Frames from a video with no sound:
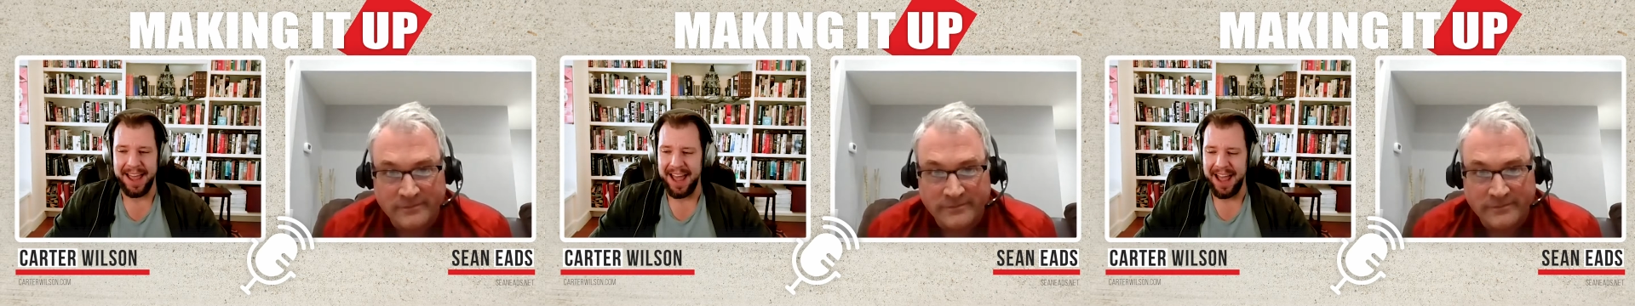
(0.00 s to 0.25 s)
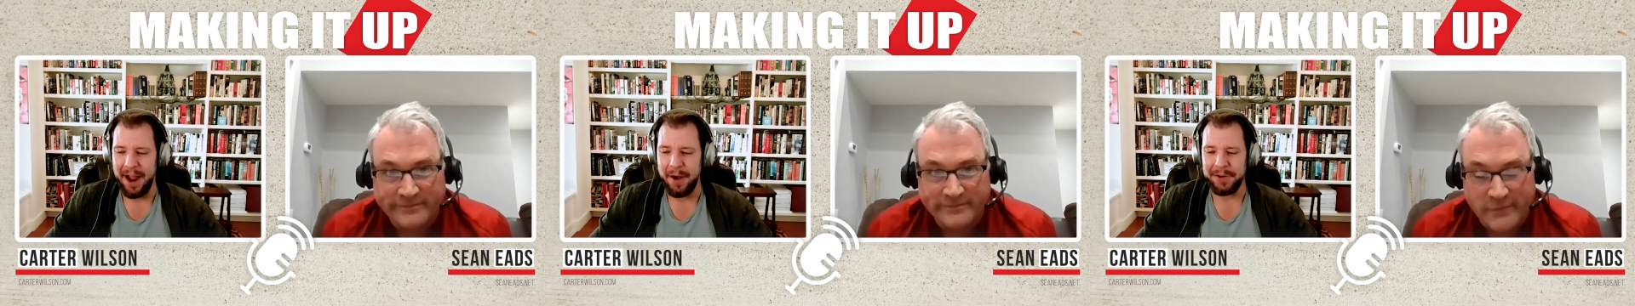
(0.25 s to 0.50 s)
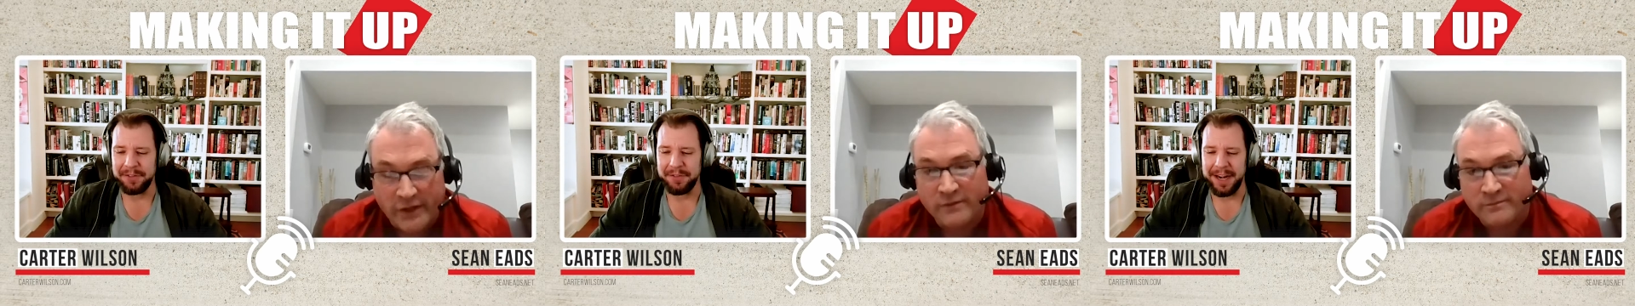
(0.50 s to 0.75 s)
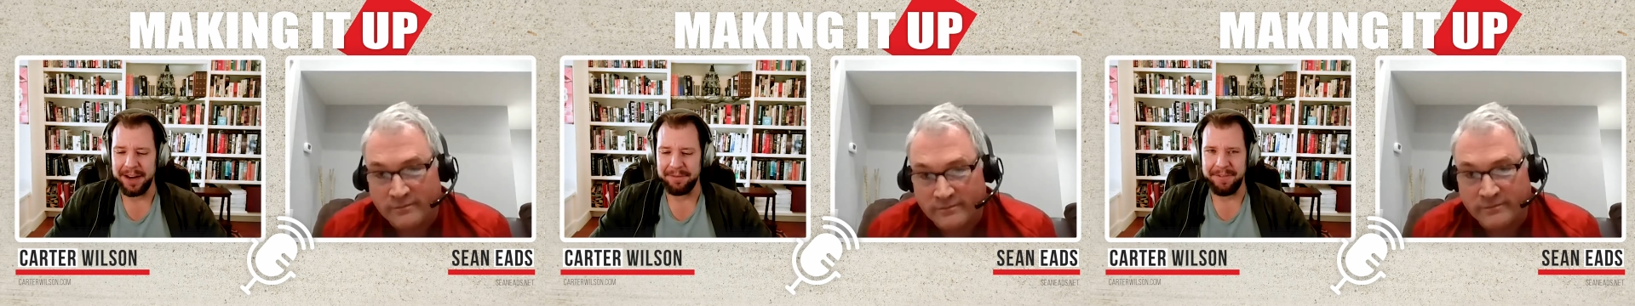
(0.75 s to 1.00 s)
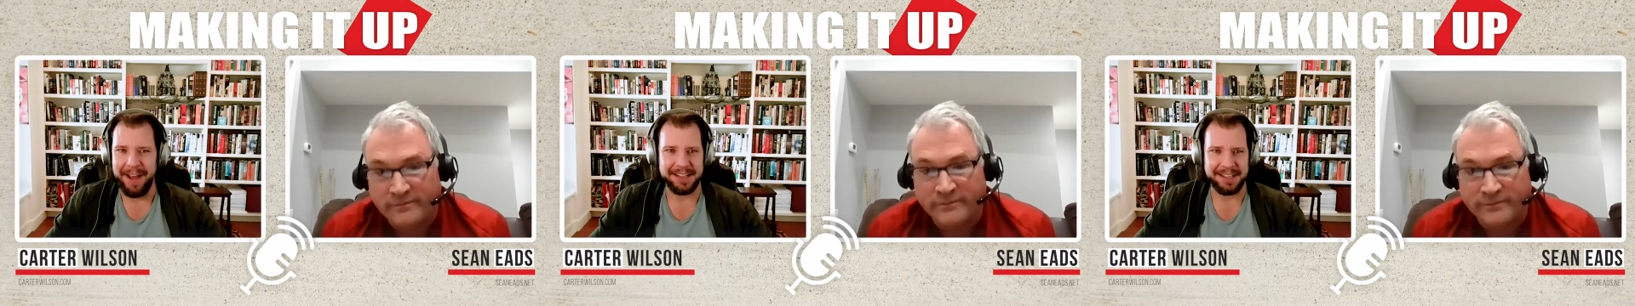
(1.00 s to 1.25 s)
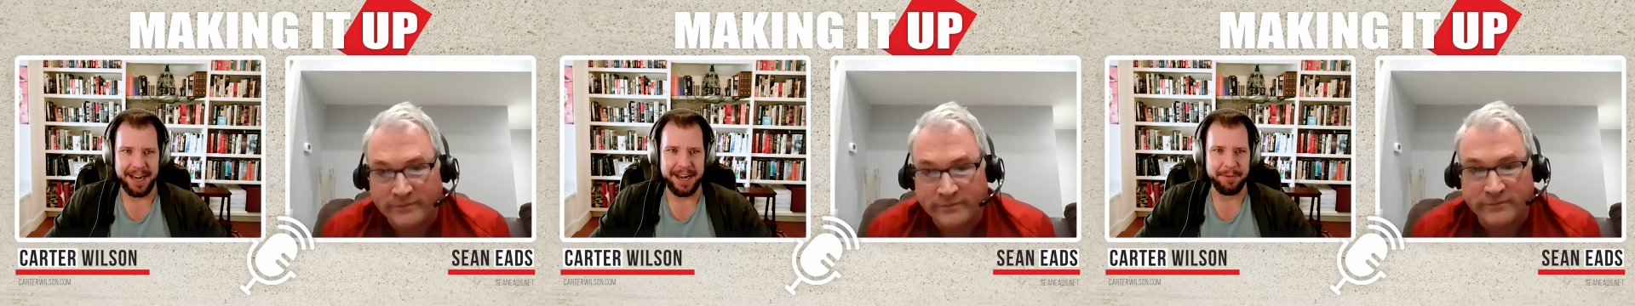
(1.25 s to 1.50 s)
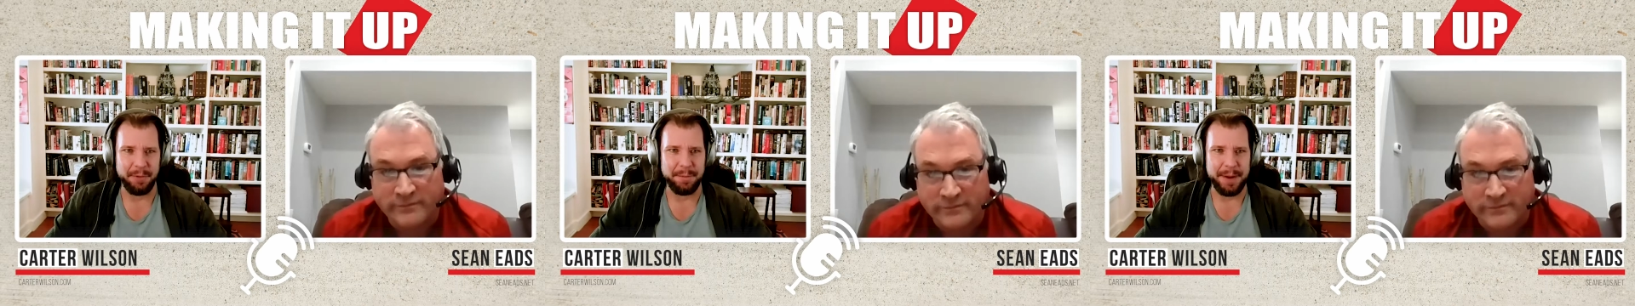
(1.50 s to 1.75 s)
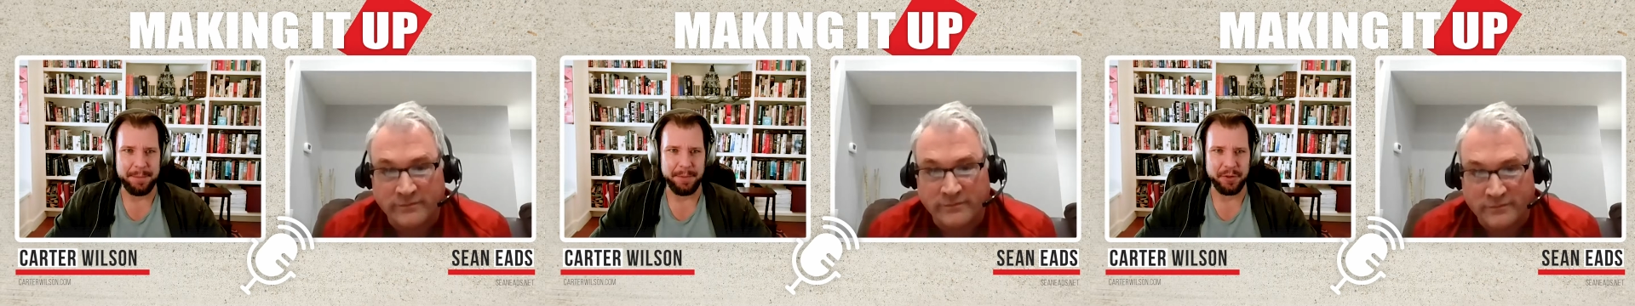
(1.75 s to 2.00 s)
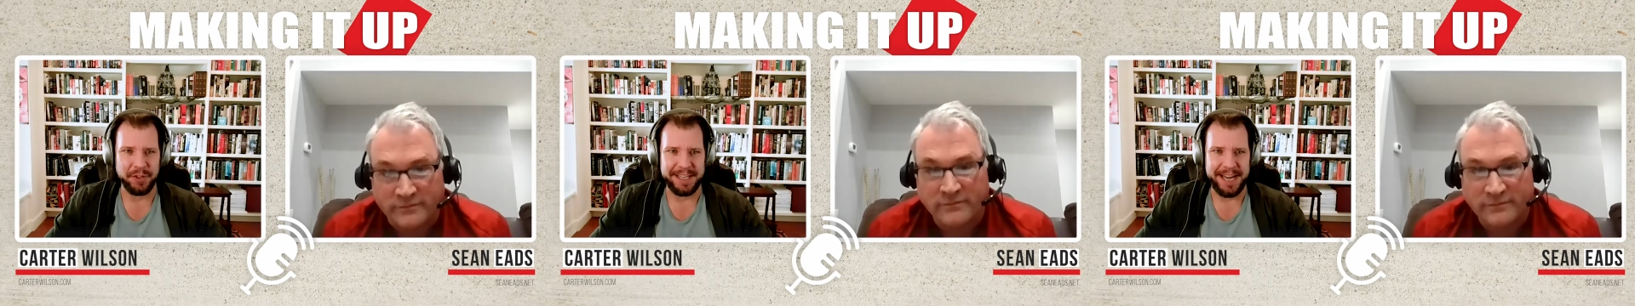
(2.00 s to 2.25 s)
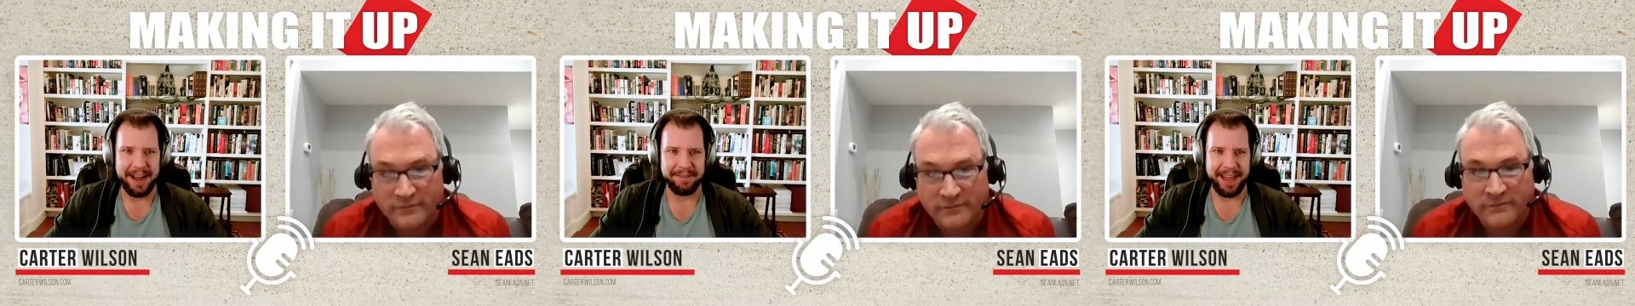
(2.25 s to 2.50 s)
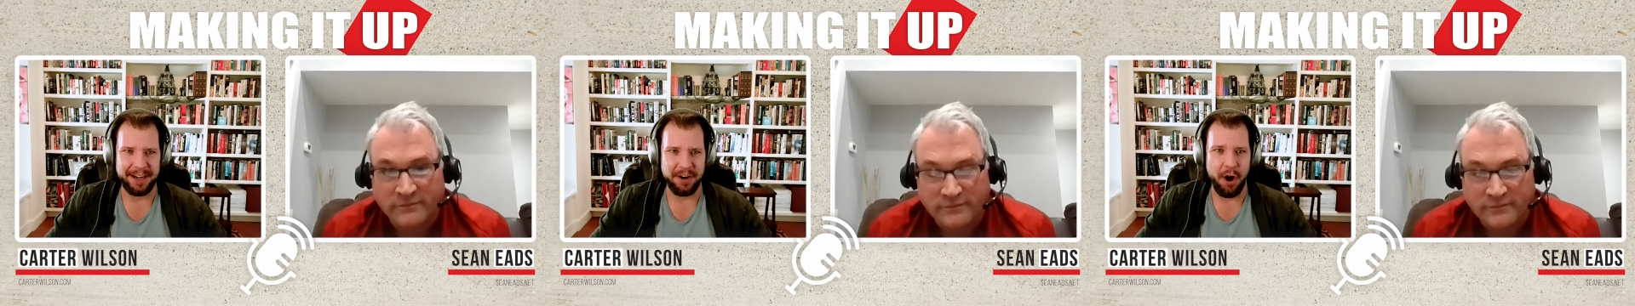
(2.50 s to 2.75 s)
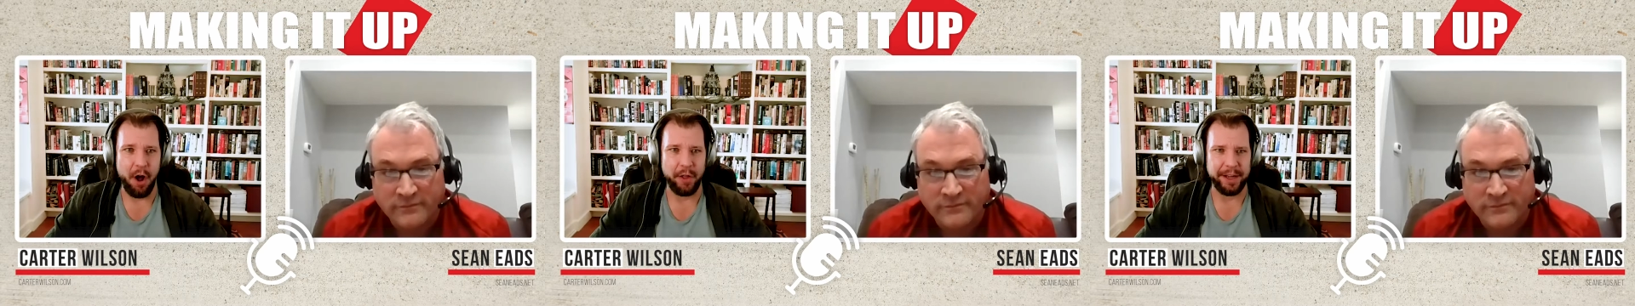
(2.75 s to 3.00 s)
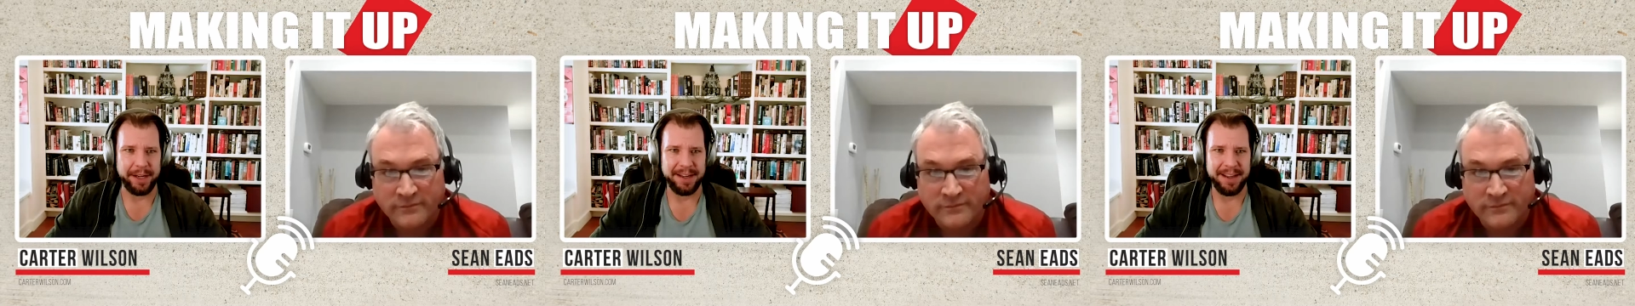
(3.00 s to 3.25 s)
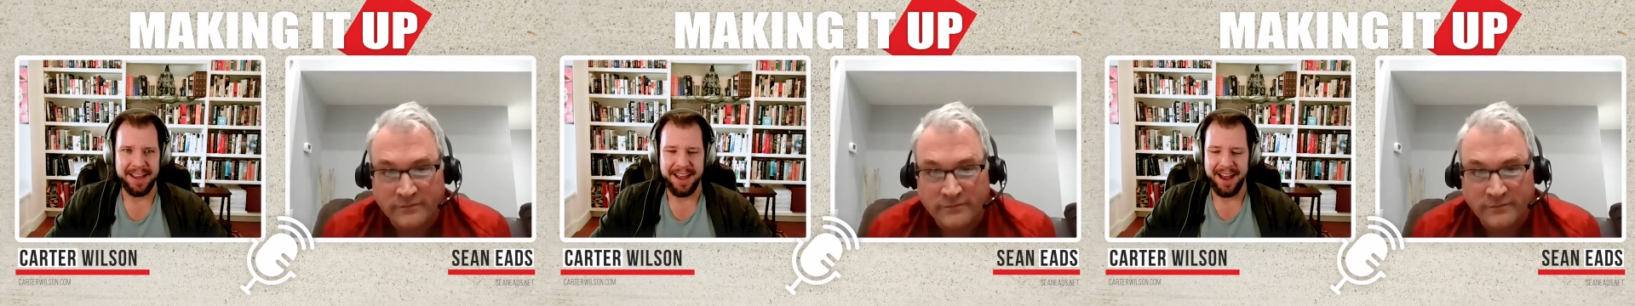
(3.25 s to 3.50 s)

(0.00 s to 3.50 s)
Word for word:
Speaker 1: I, I always find it fascinating when people just have that calling,